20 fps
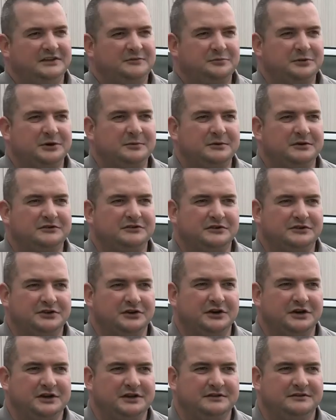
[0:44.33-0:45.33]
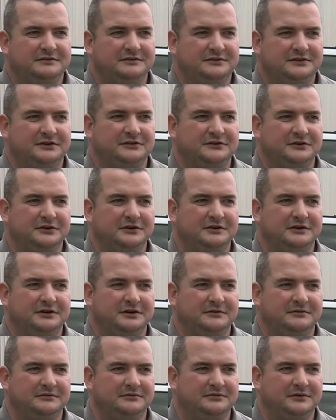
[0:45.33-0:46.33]
It's pretty much the dirty sister
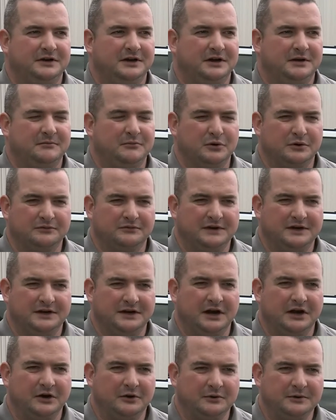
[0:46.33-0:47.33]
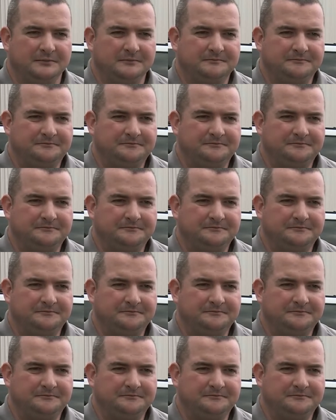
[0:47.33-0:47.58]
of uh, morphine and heroin.